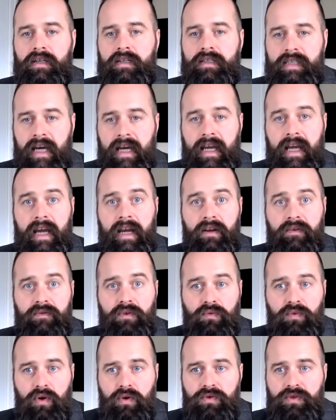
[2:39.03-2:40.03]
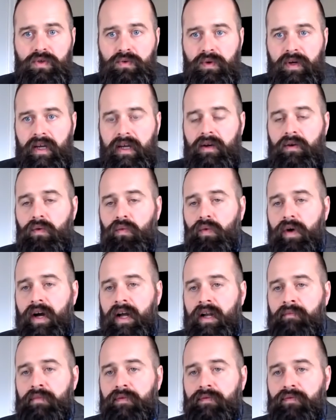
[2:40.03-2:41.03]
decade of the Rosary
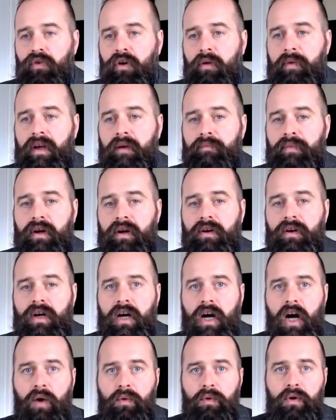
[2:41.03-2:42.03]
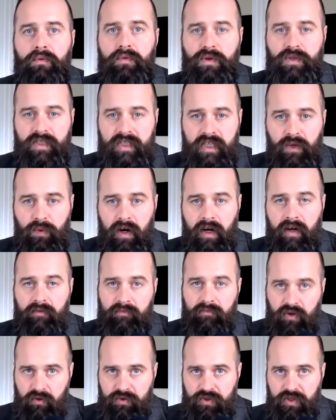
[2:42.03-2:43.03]
when before me appeared Karol Wojtyła,
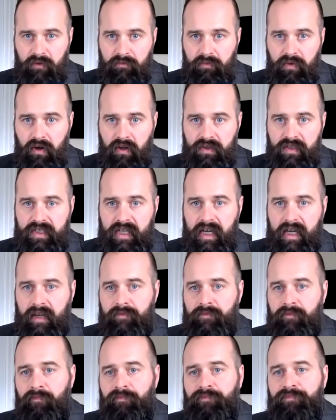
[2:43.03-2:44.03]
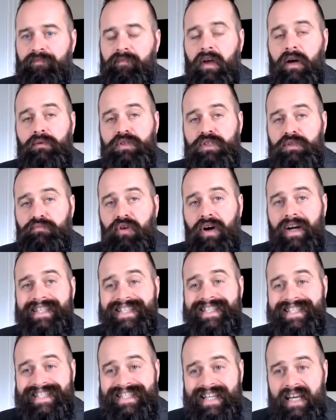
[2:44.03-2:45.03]
Pope John Paul II. I was
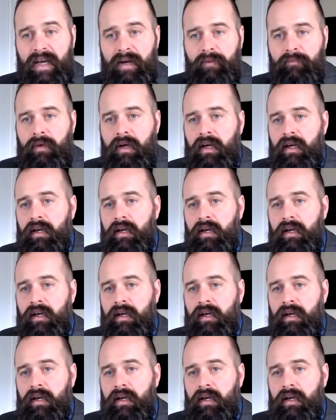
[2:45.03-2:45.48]
surprised to see him.